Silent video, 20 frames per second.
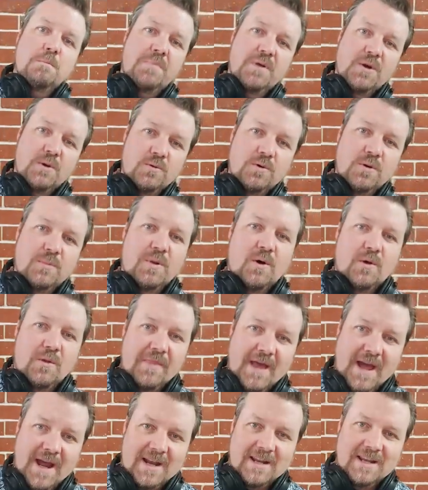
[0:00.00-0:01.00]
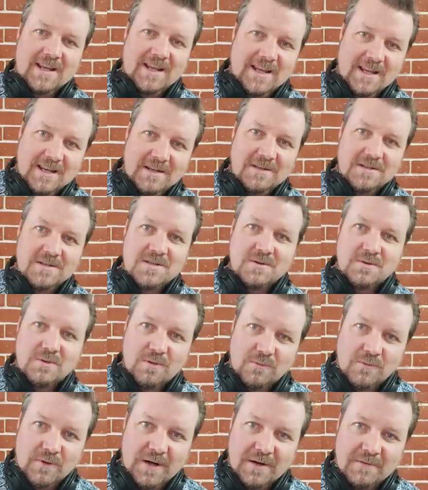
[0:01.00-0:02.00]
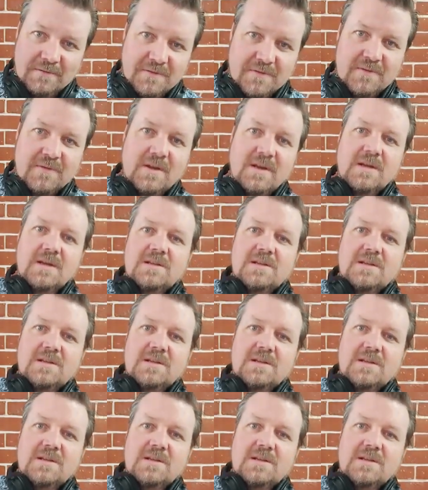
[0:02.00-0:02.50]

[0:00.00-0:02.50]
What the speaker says: build upon that into a riff.